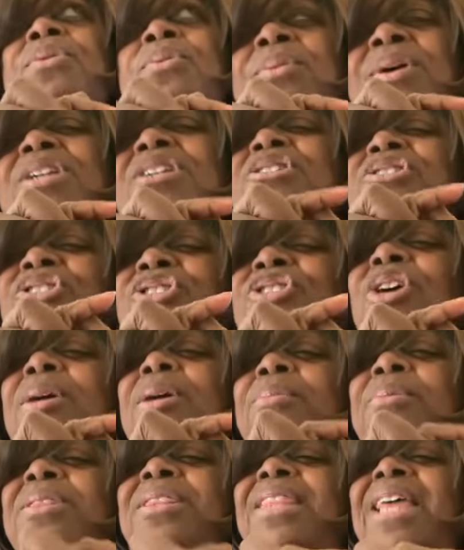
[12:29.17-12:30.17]
Well, you
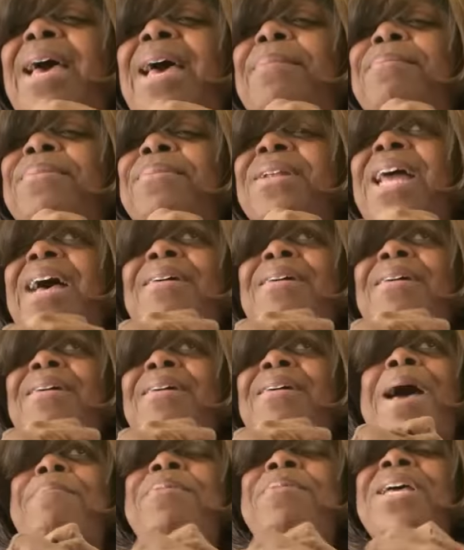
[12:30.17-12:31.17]
start with that, but I
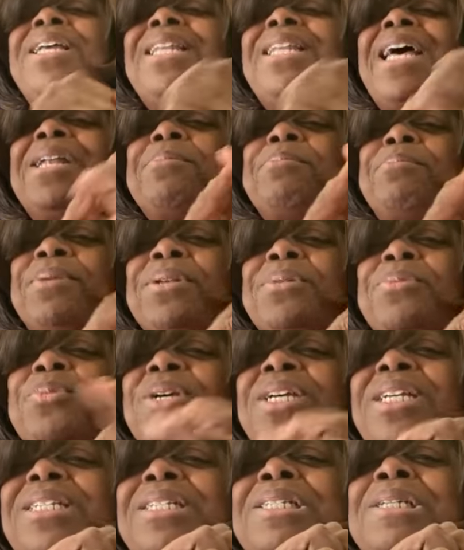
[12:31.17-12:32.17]
play a lot of bid
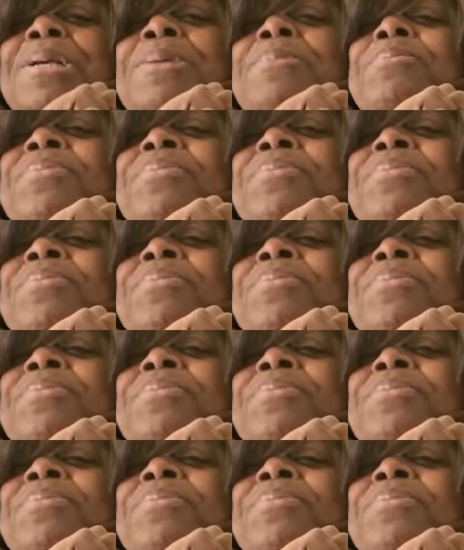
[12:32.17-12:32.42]
whist,